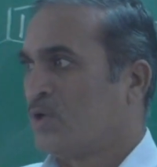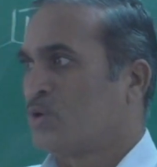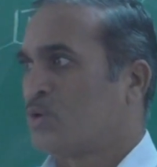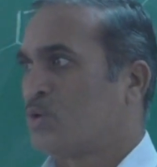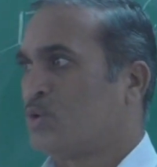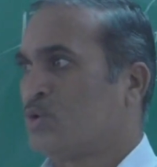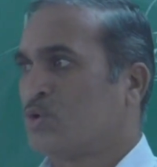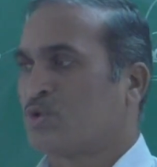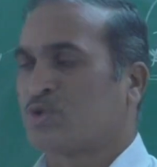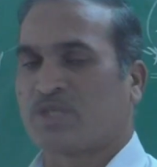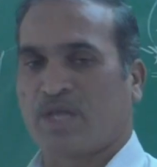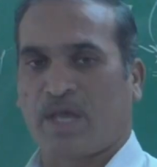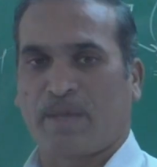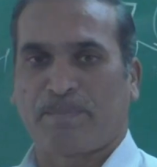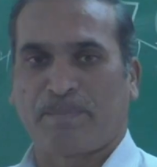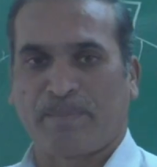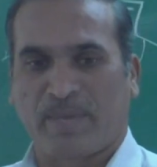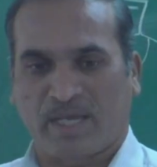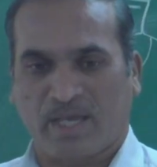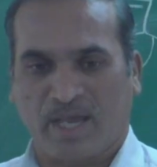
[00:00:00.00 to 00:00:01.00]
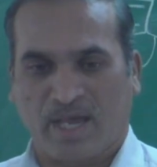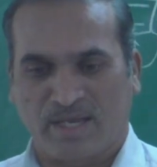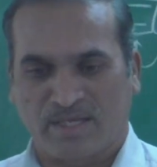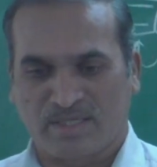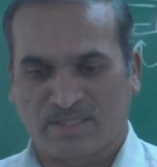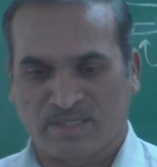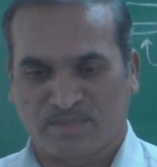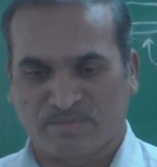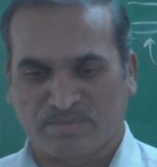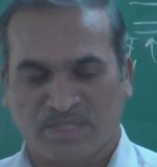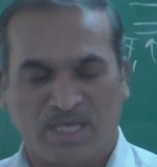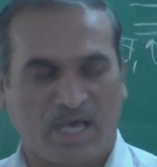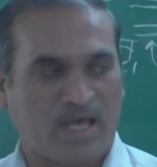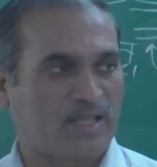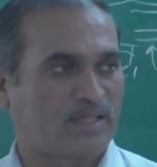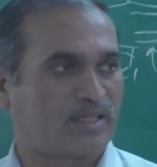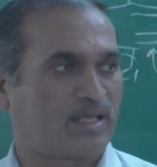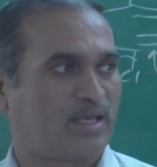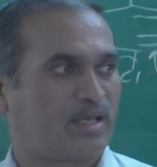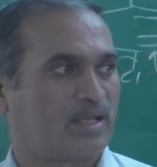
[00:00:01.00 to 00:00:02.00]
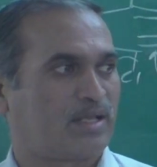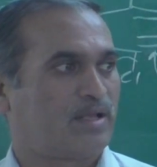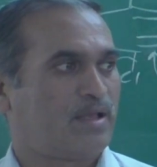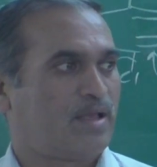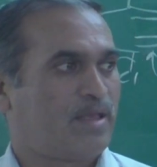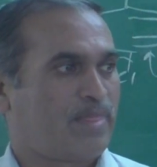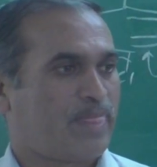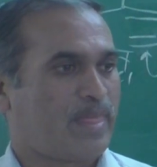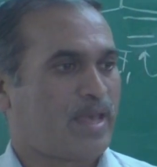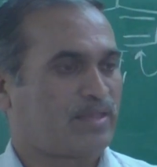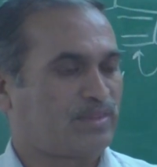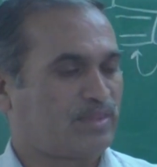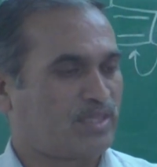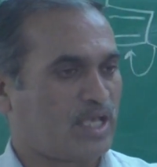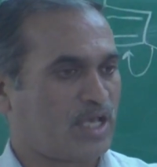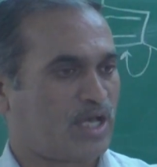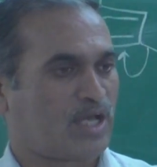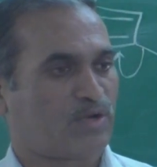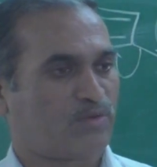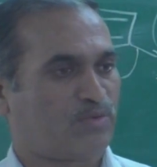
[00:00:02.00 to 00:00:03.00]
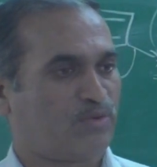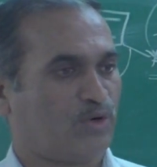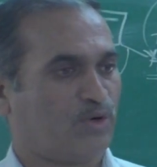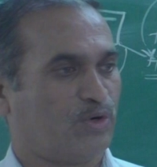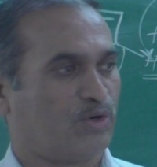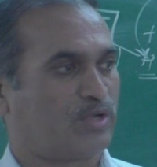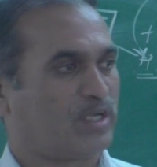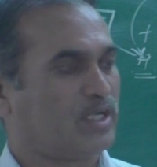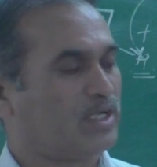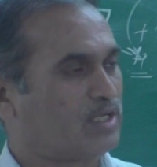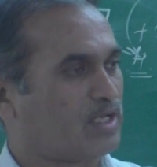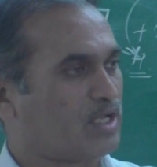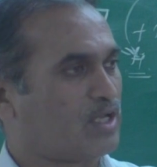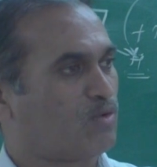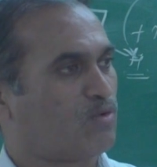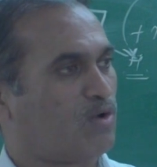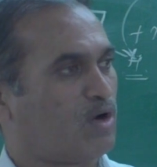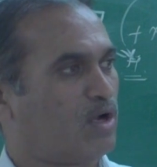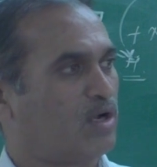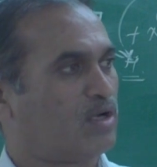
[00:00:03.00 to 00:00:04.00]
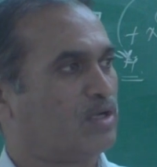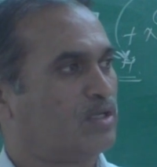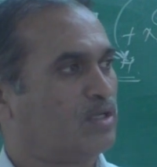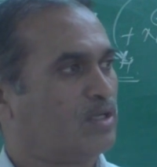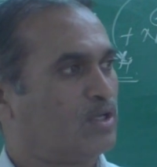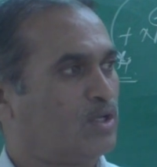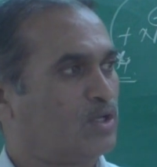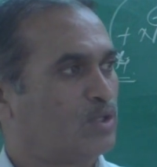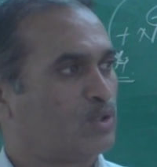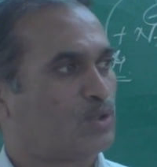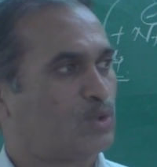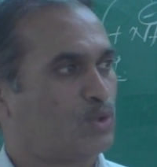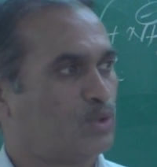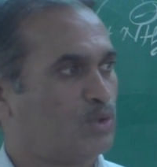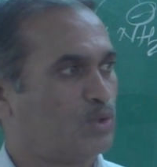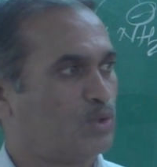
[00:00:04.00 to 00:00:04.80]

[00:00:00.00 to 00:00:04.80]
two-step mechanisms are there, and therefore it involves